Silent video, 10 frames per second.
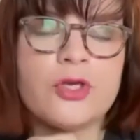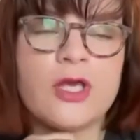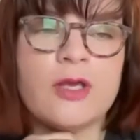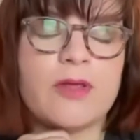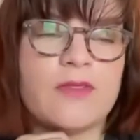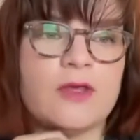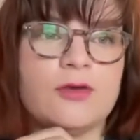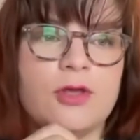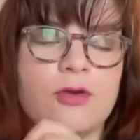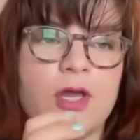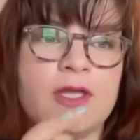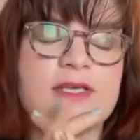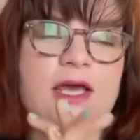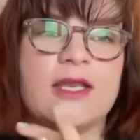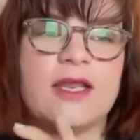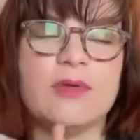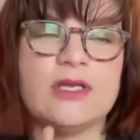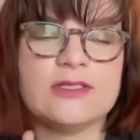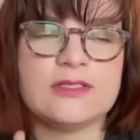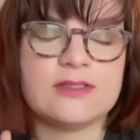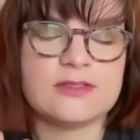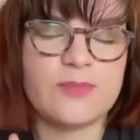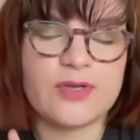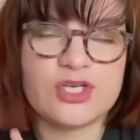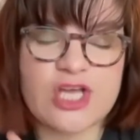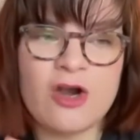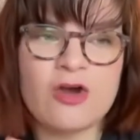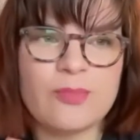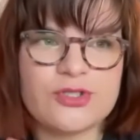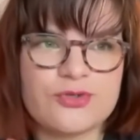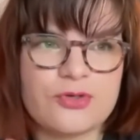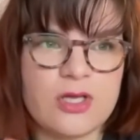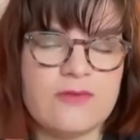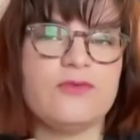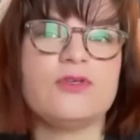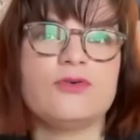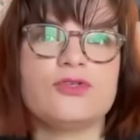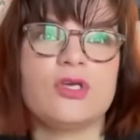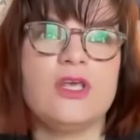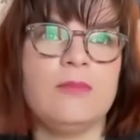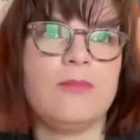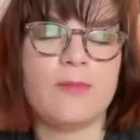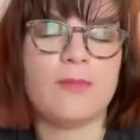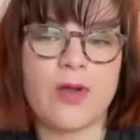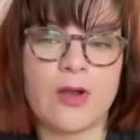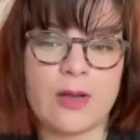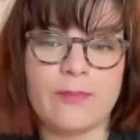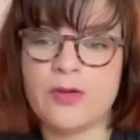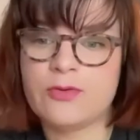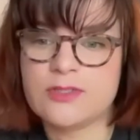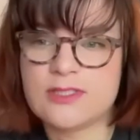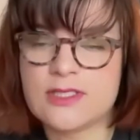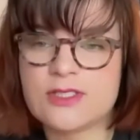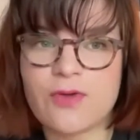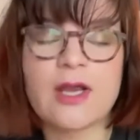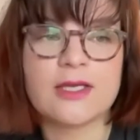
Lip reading: keep, I think you hint at it. I mean, it's a bit shallow, but to even also keep appearances, right?